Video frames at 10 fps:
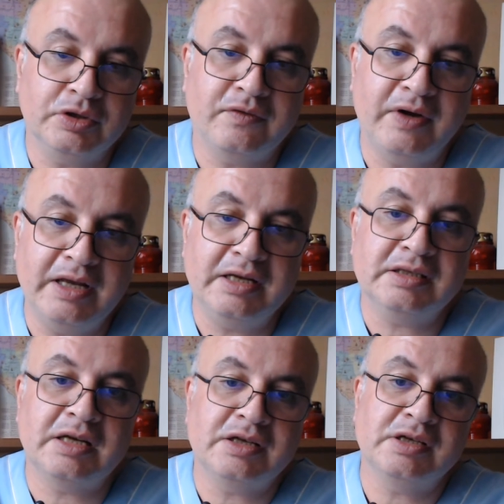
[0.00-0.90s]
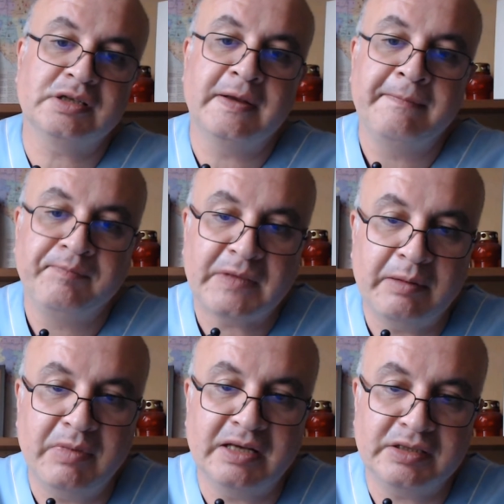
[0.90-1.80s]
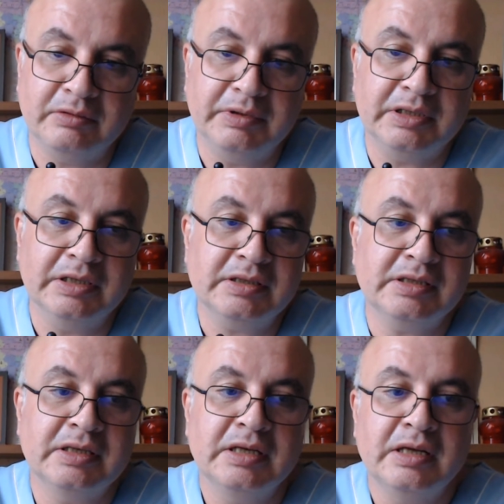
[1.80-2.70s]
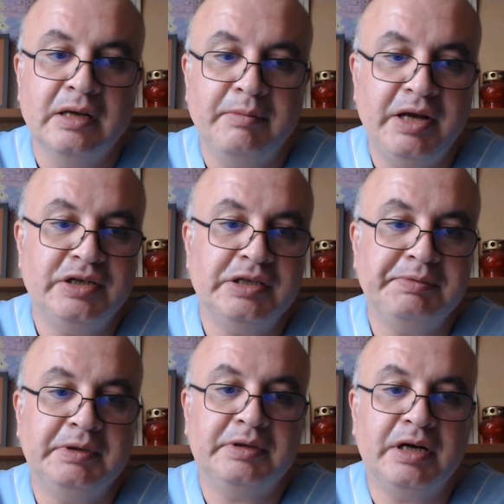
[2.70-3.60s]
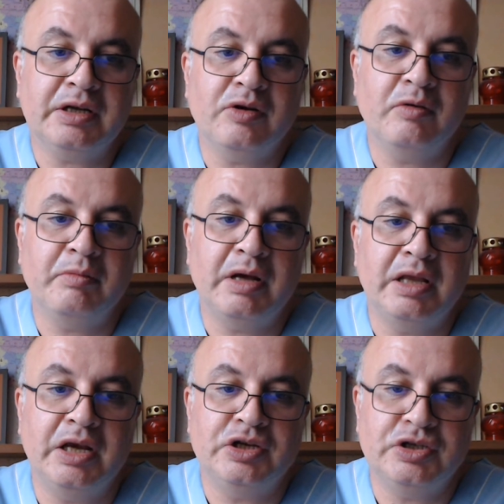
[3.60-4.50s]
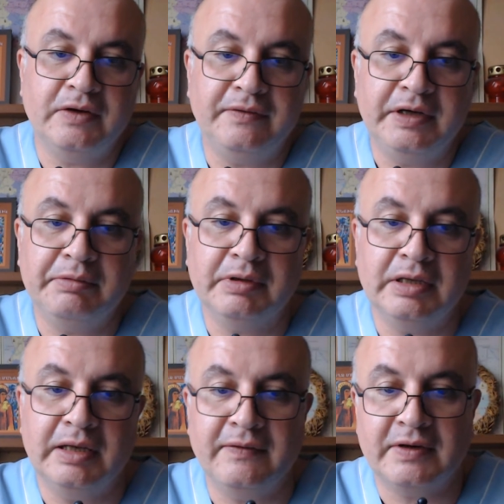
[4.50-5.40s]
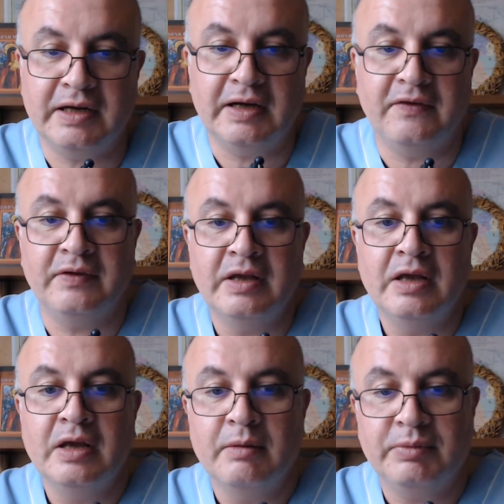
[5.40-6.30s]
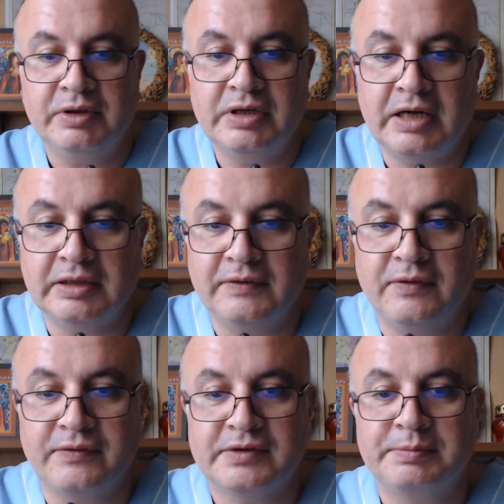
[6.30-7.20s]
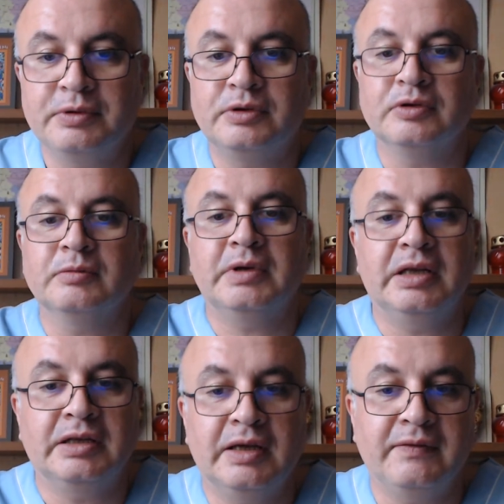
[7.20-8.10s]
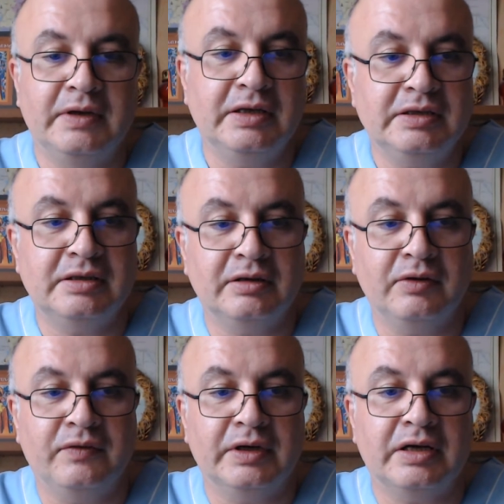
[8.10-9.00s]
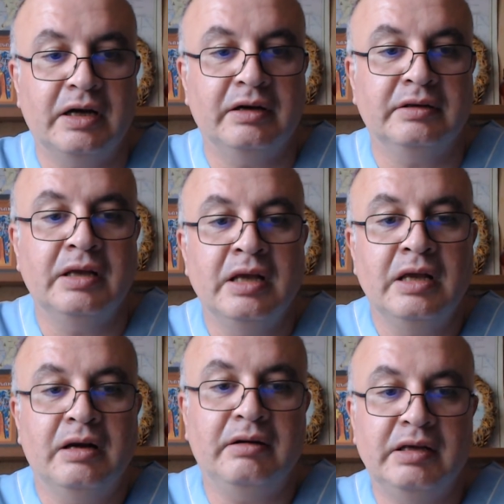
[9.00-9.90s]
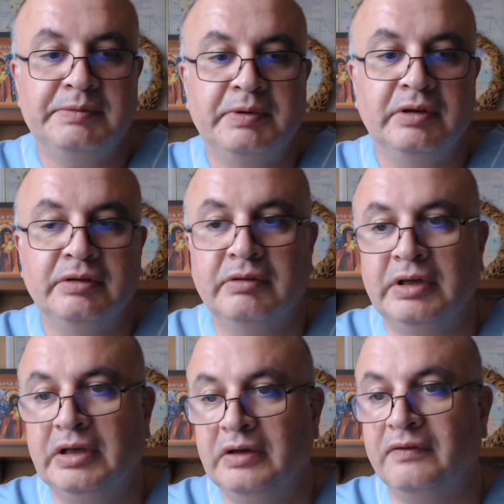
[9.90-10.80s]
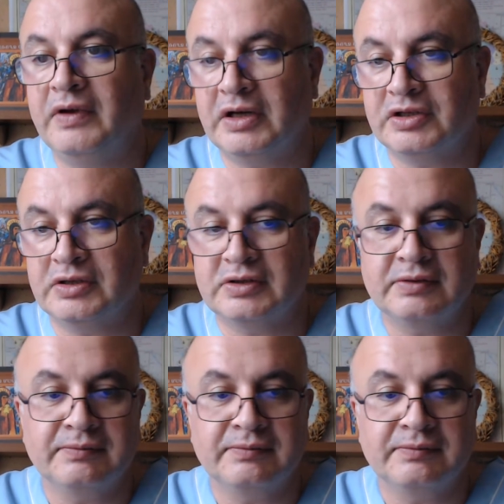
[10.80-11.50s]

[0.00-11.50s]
findings, such as muscle weakness. Patients with tracheomalacia frequently have cough productive of sputum and have a history of recurrent respiratory infections.